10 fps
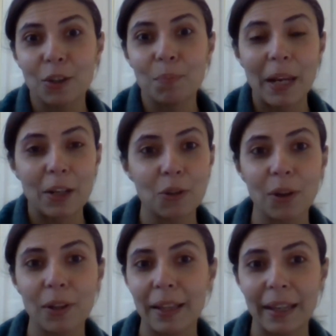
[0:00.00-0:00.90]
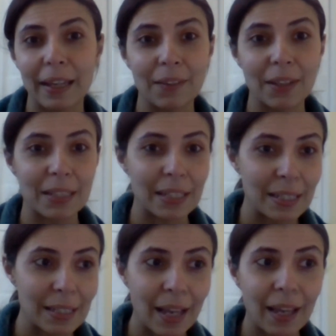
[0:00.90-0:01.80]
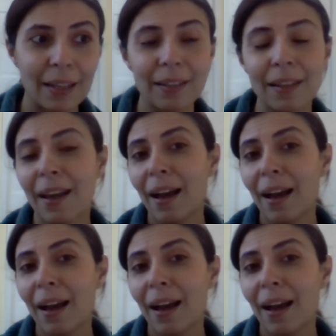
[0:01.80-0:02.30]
to make sure that they give us consent,